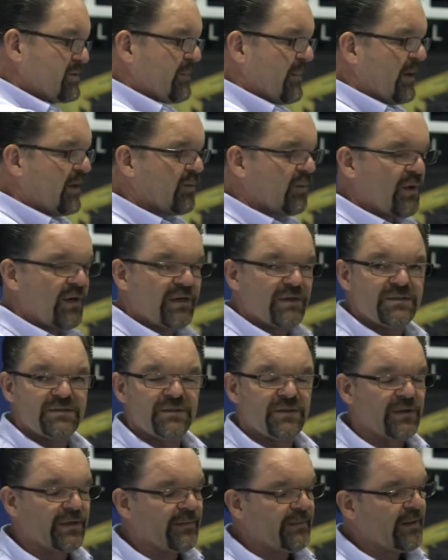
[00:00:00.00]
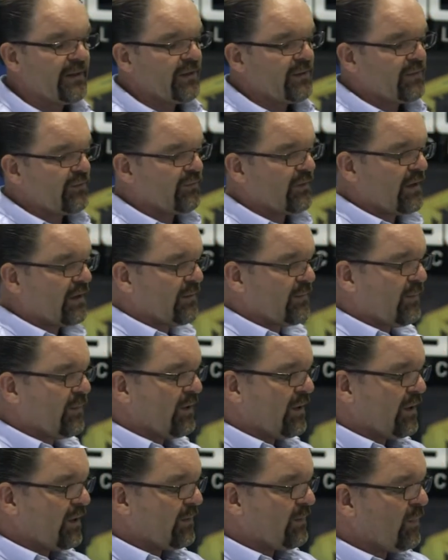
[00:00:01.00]
a better way to do it. We've got a,
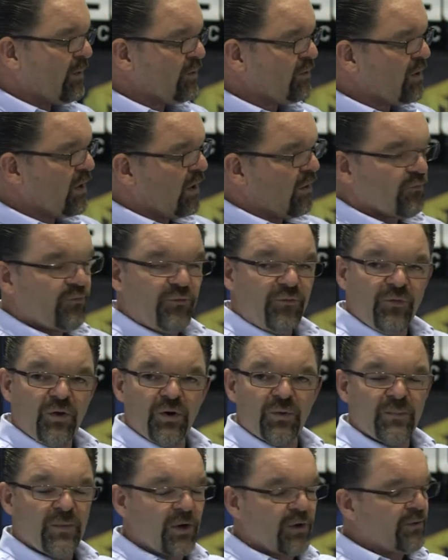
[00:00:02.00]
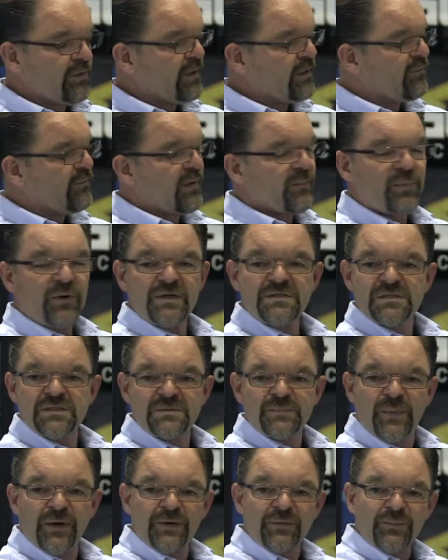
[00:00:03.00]
a mode called float mode, and if I press this
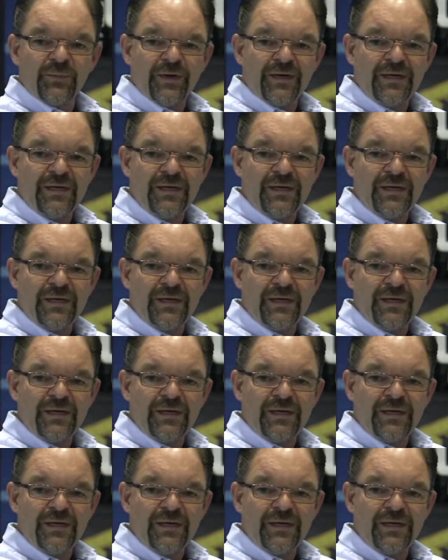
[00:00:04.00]
button right